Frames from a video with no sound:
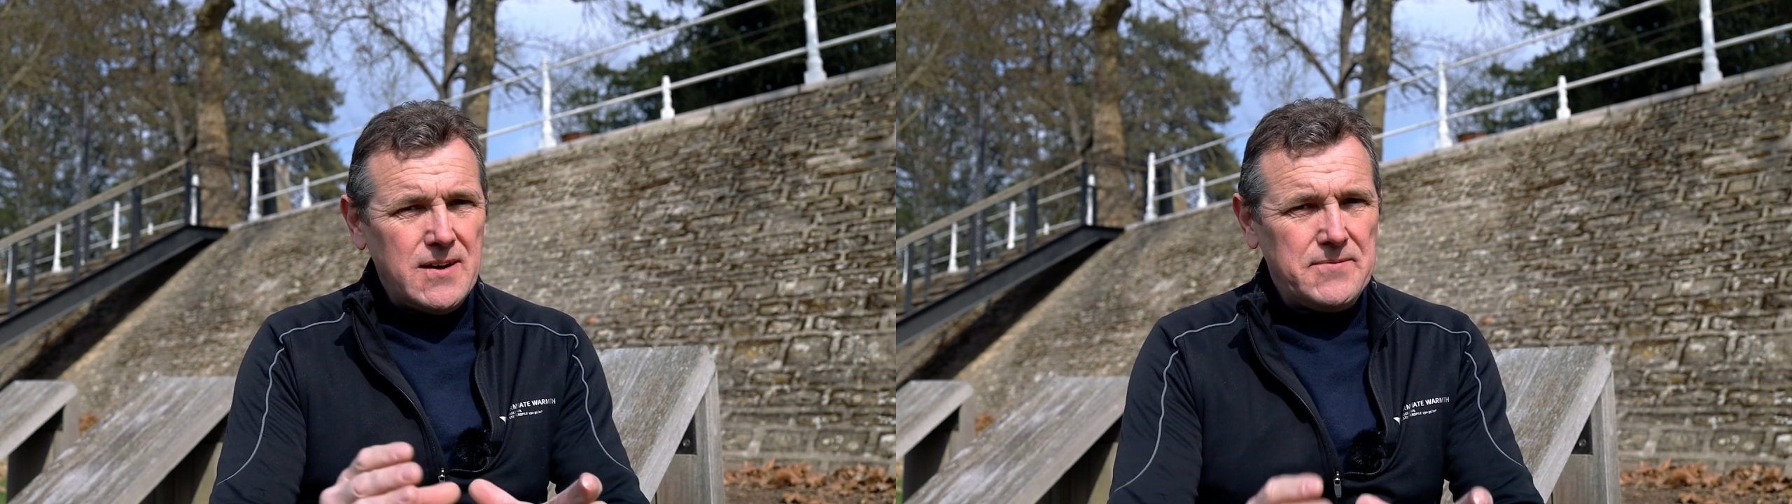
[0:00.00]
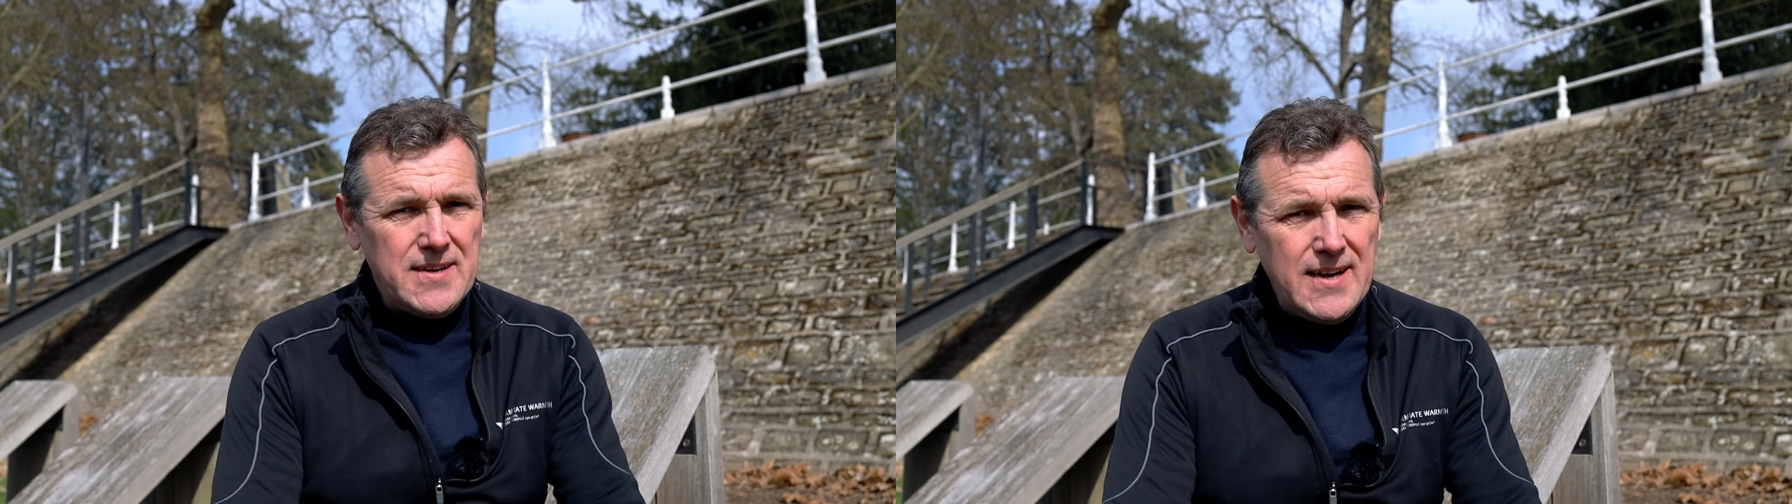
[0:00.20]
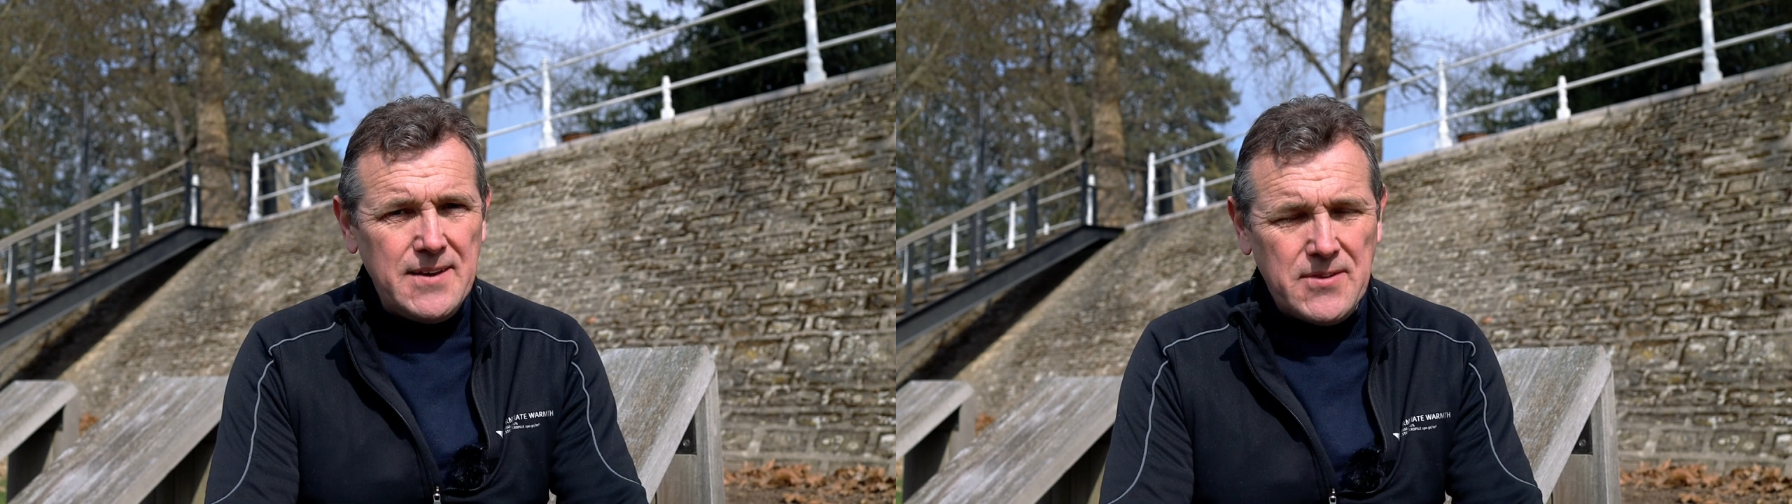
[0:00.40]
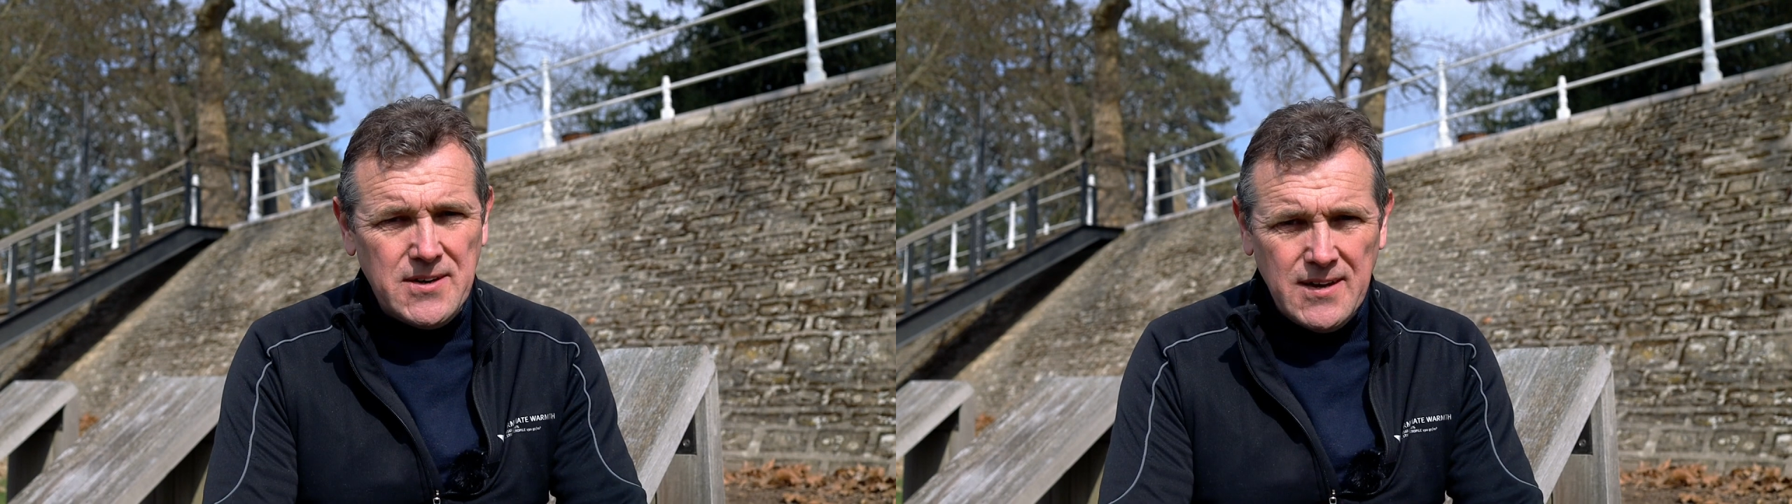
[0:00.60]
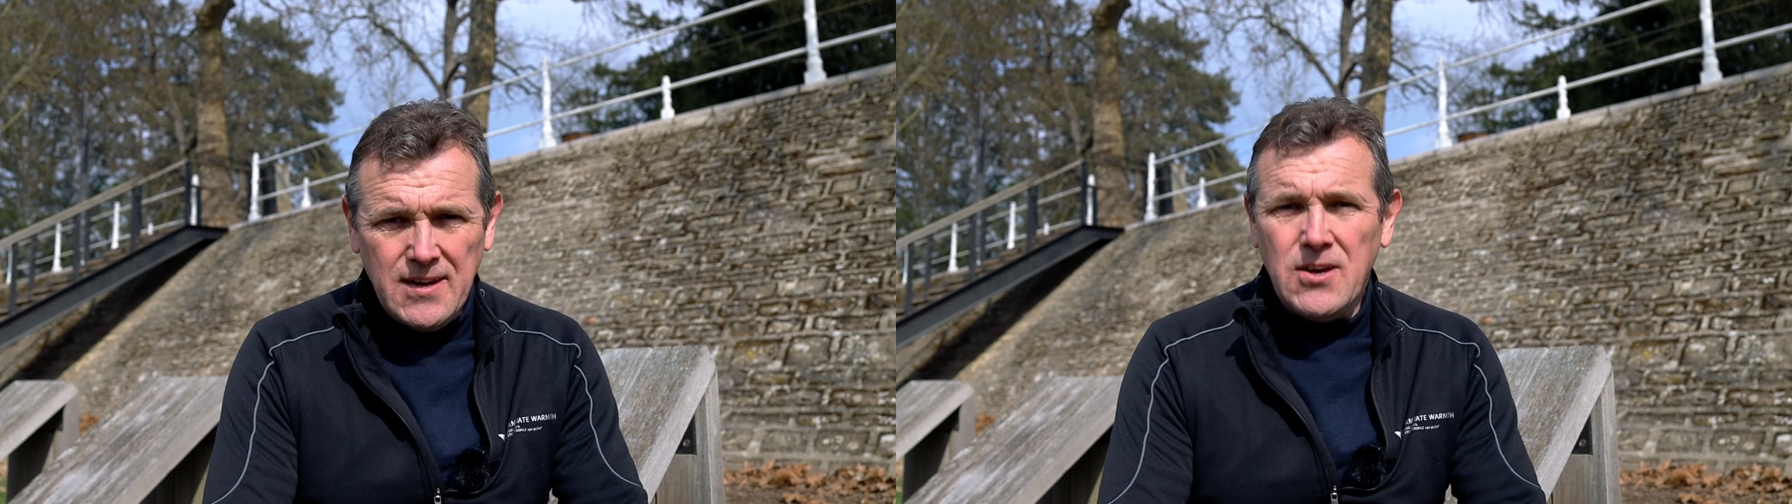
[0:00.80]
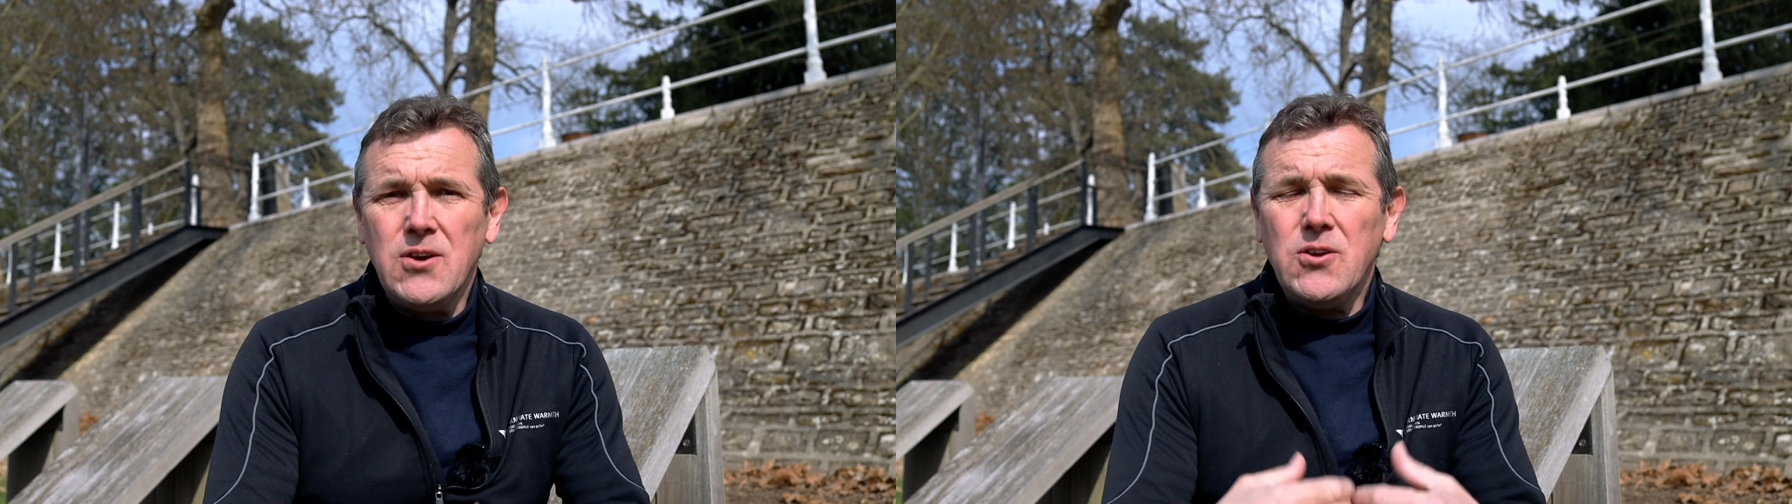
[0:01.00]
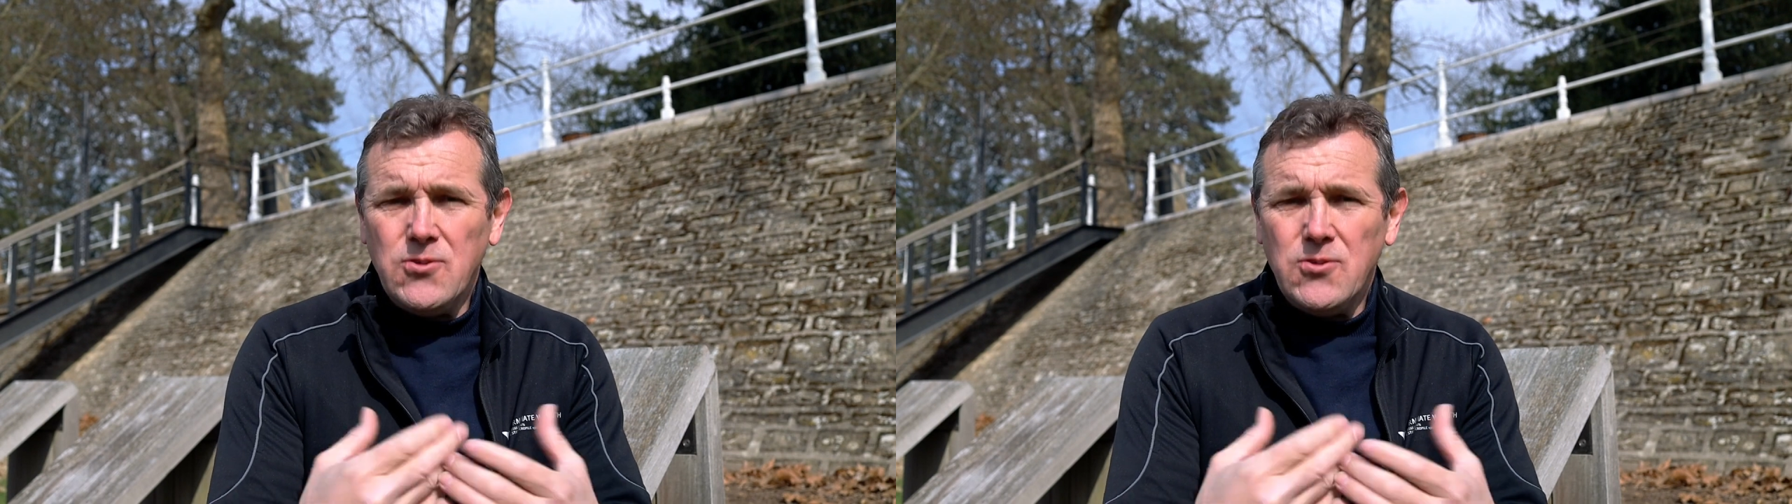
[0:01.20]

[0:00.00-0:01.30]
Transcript: f11,